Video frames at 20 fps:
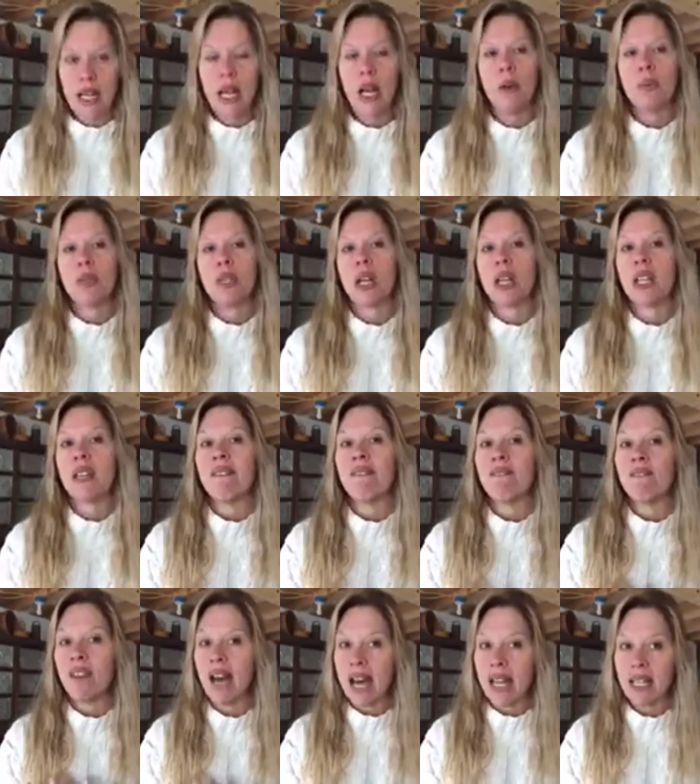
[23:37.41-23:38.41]
It helps our
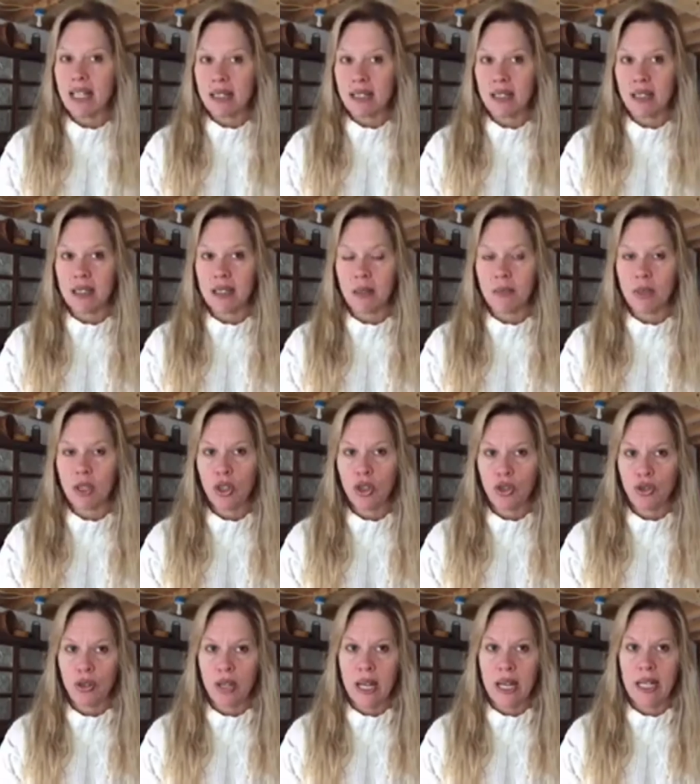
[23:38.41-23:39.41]
lymphatic system to
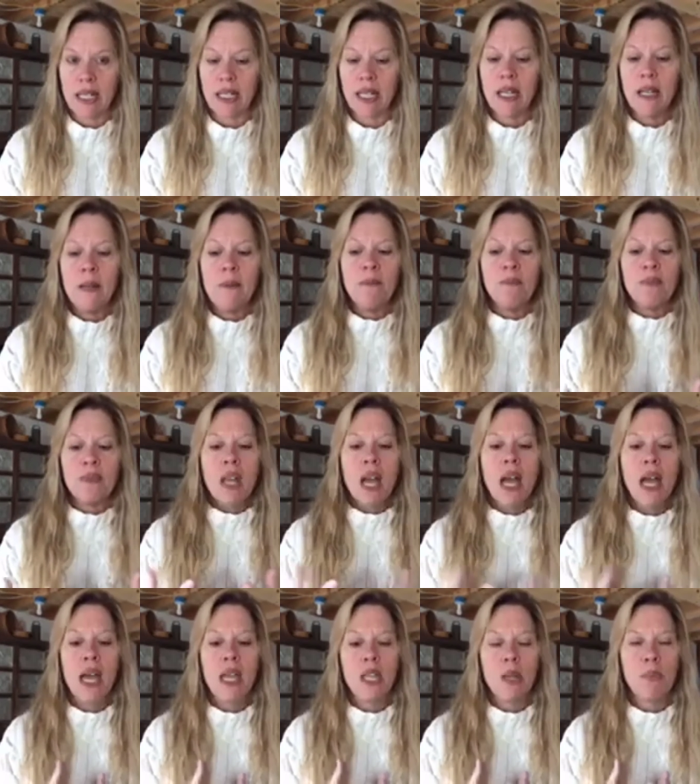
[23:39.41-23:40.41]
drain.
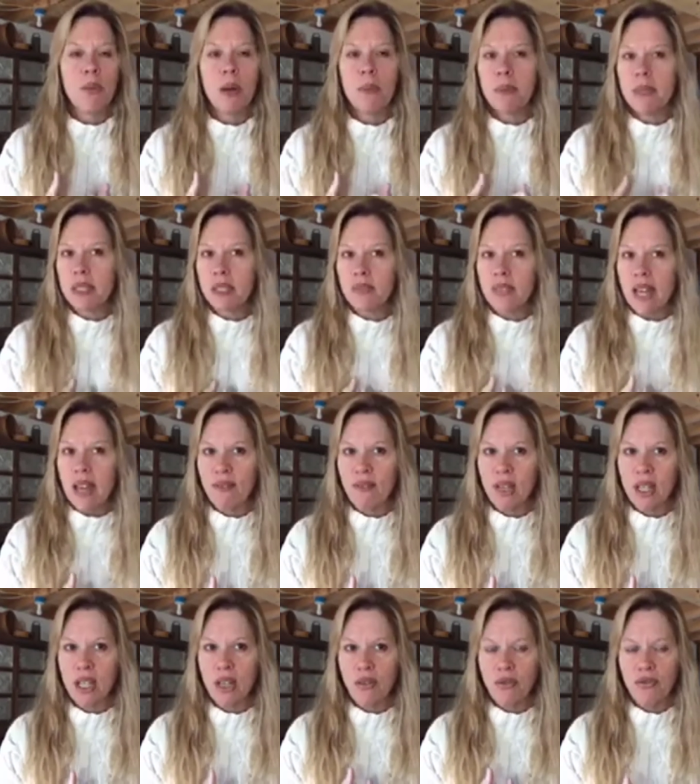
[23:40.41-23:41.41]
And the purpose of
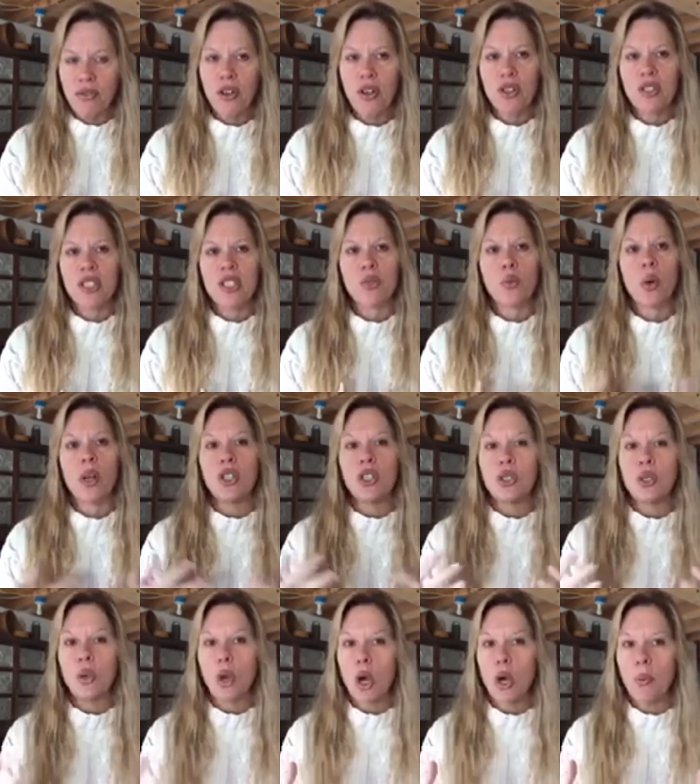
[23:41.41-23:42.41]
that video first is
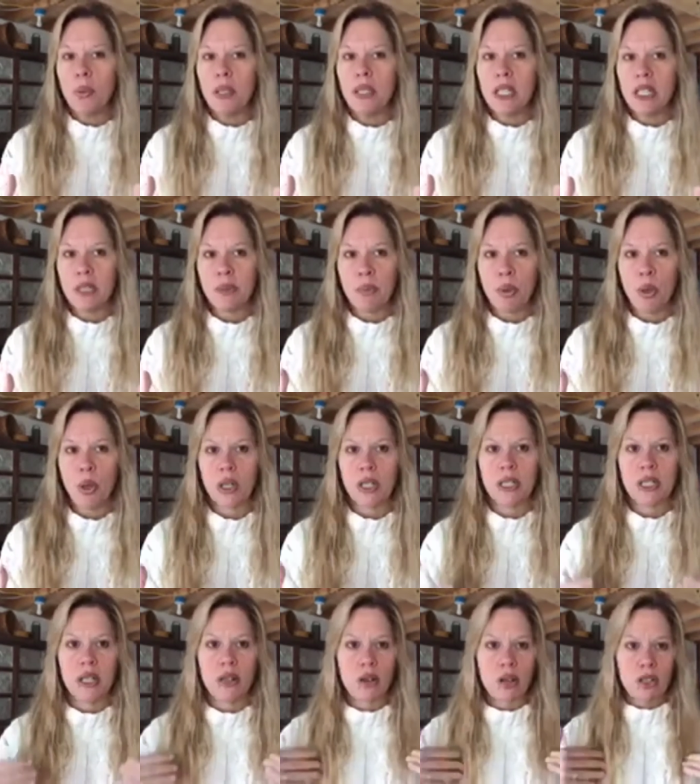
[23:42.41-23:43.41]
once you open these
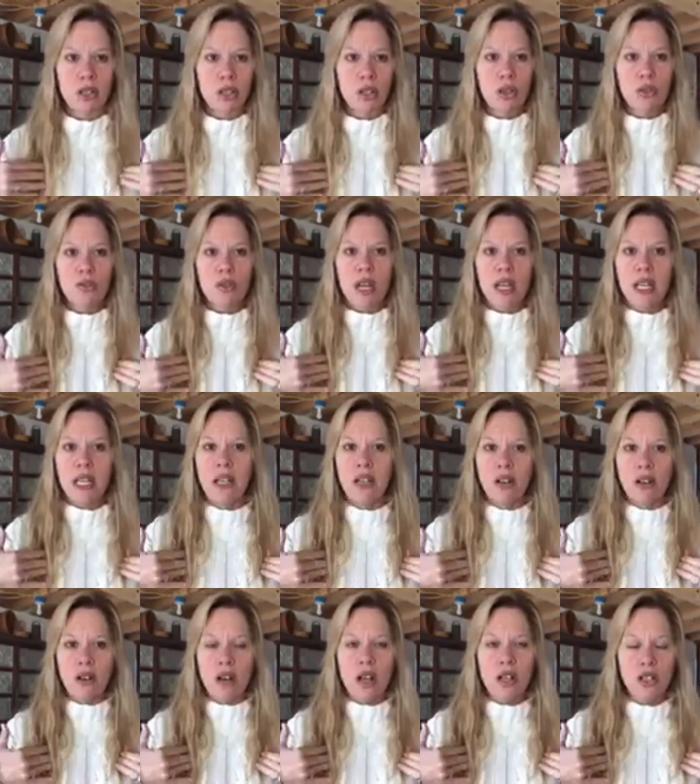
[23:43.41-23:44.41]
ports, there are two right
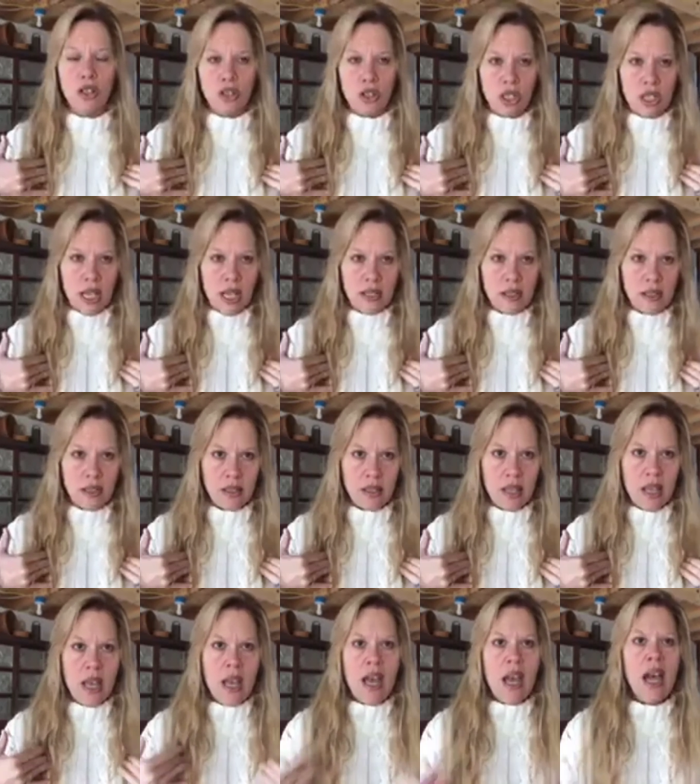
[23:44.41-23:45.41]
here on your
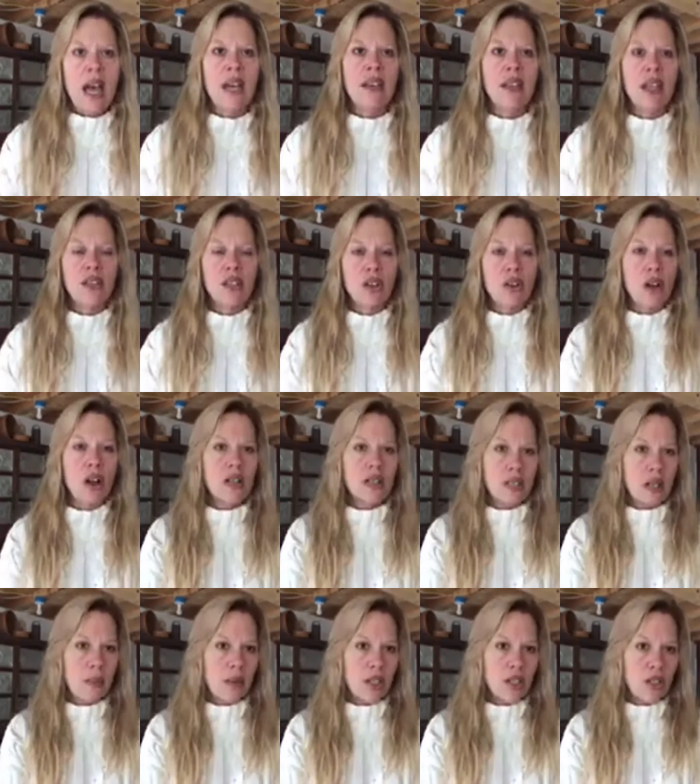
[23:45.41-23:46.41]
chest, and then there are
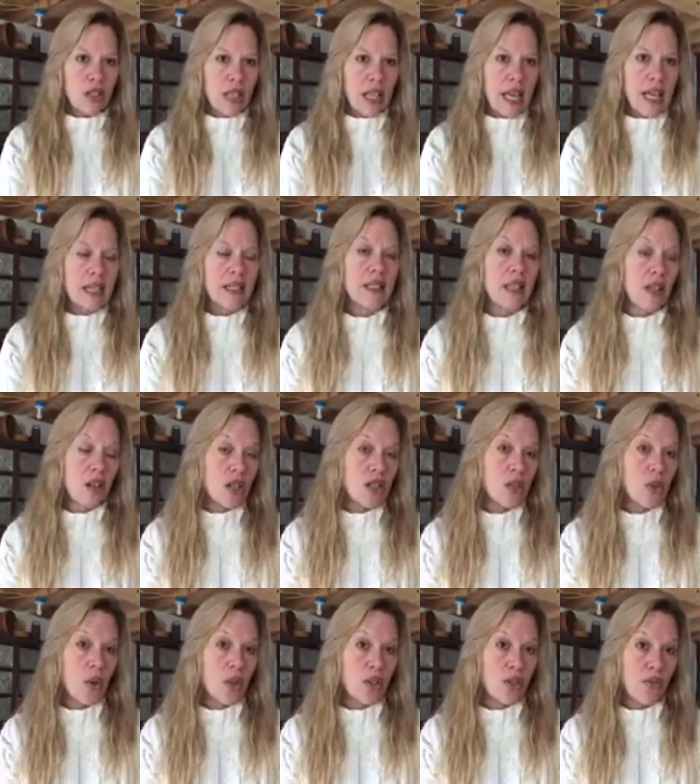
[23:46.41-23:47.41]
some on your legs and
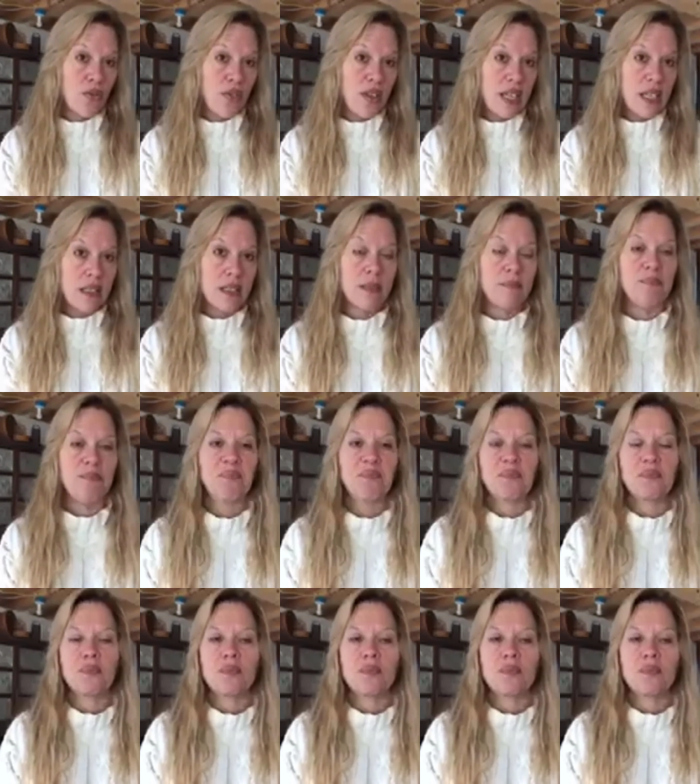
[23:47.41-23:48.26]
also on your feet.